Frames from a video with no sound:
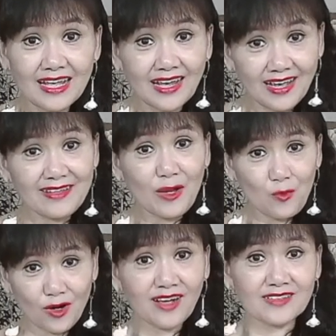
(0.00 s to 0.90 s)
And I
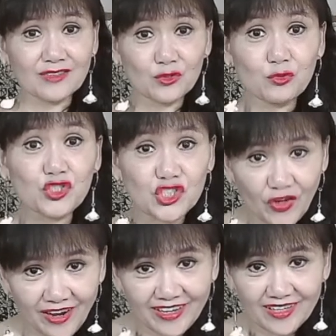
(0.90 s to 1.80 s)
want to
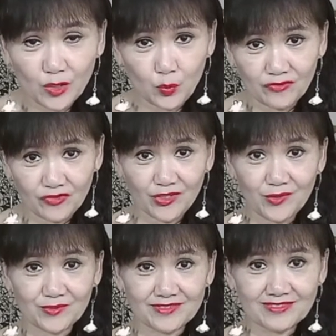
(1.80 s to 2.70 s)
share it with you
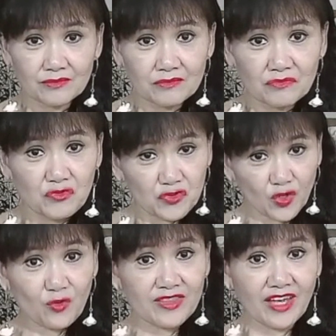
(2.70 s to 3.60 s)

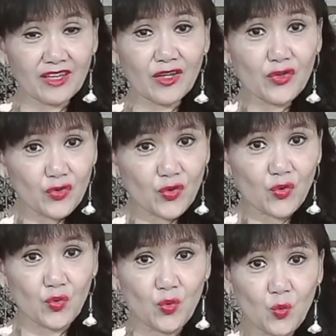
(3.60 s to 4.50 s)
so that
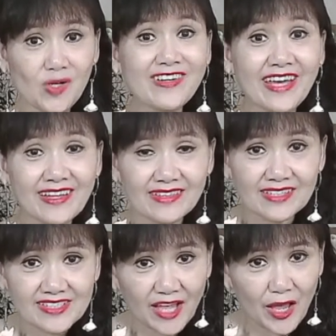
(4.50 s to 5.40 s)
you will get the
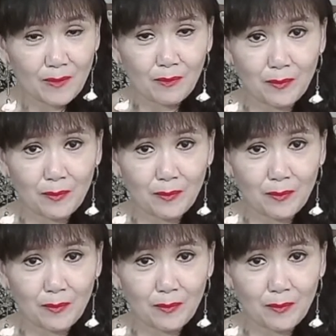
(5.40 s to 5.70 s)
same